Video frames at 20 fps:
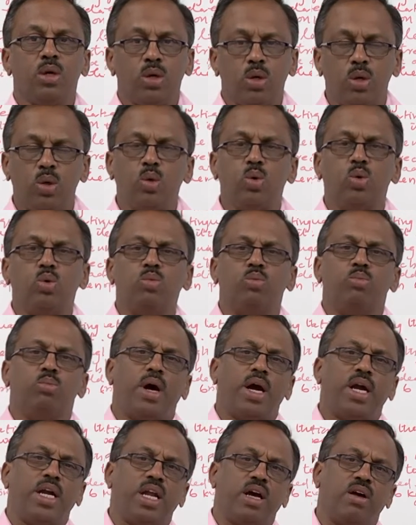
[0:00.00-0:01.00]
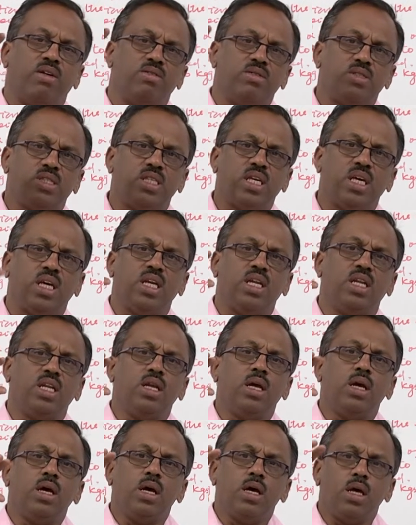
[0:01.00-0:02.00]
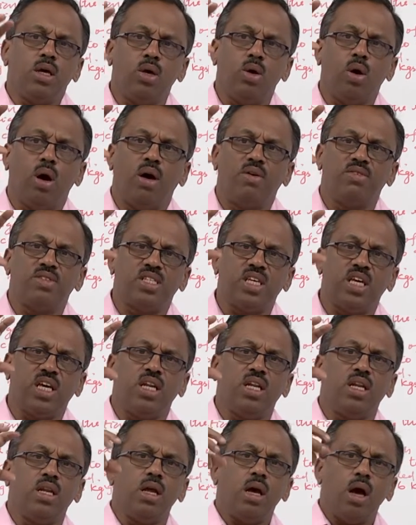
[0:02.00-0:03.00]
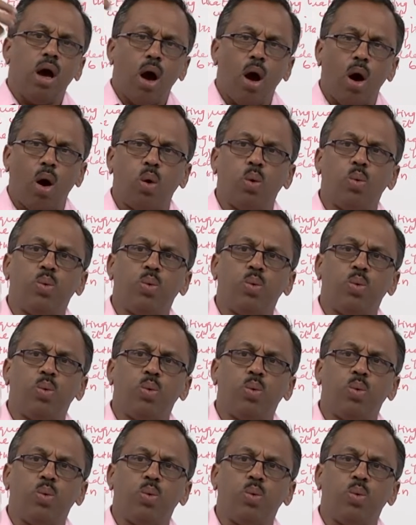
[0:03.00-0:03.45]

You might have seen, how